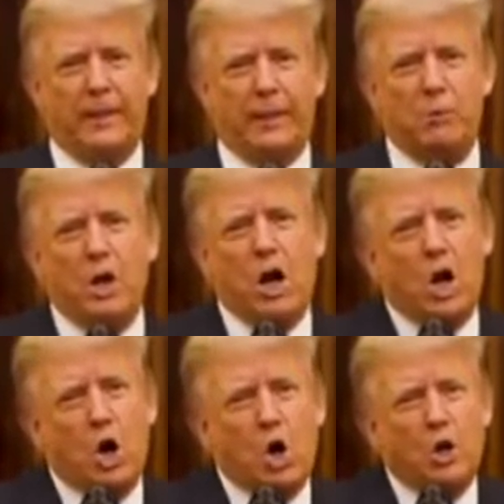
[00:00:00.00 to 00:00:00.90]
We
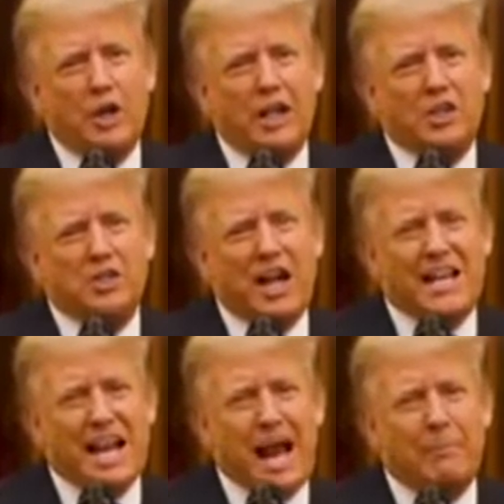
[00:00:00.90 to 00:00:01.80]
are only as
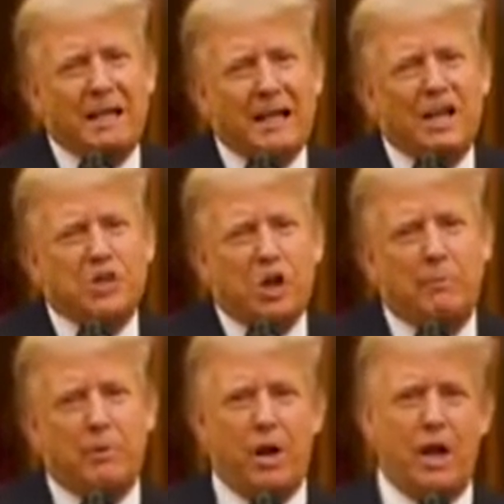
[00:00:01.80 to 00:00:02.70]
dynamic as our
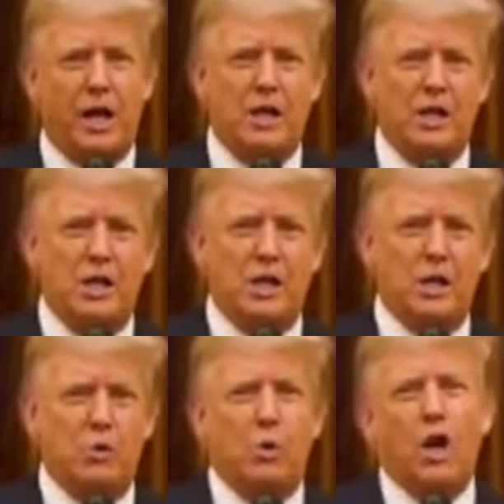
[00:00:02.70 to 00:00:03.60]
pride.
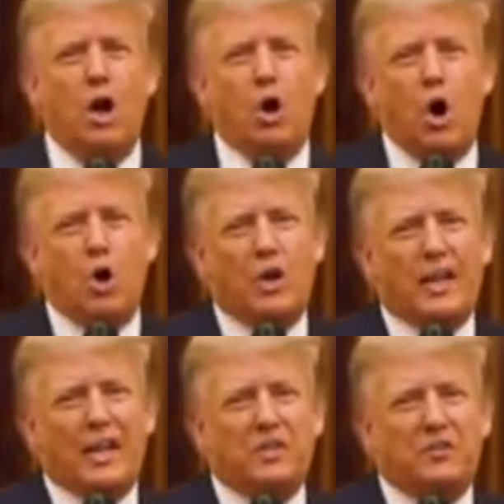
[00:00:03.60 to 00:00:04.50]
We are
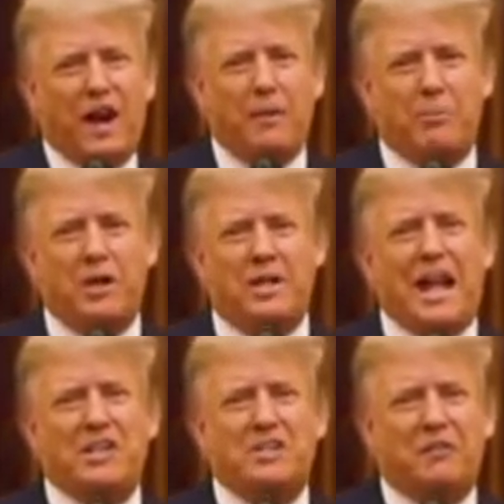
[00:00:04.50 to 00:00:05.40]
only as vibrant
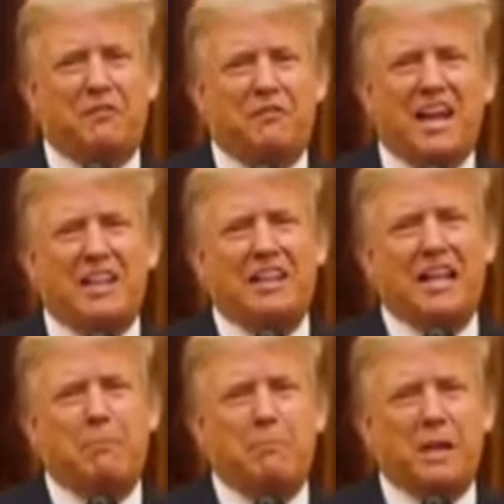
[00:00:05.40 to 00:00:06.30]
as the faith
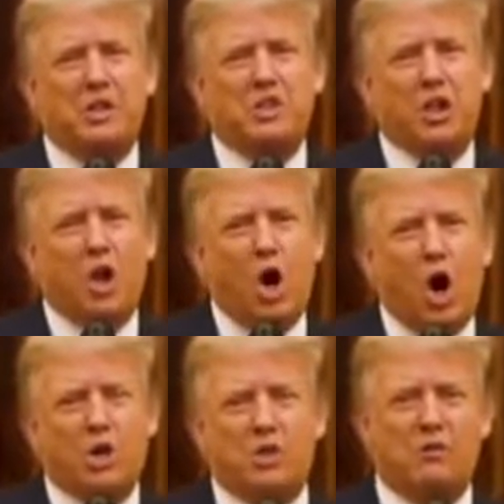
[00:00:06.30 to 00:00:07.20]
that beats in the
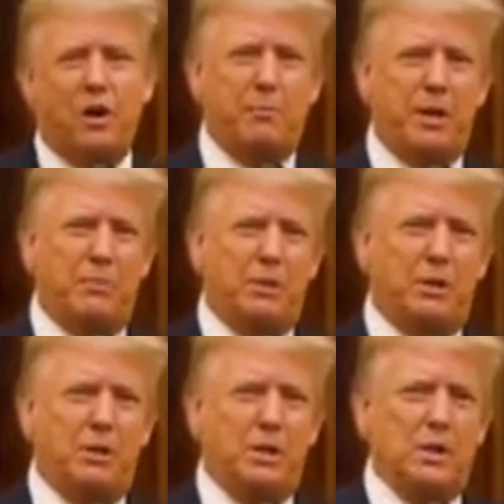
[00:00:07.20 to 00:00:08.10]
hearts of our people.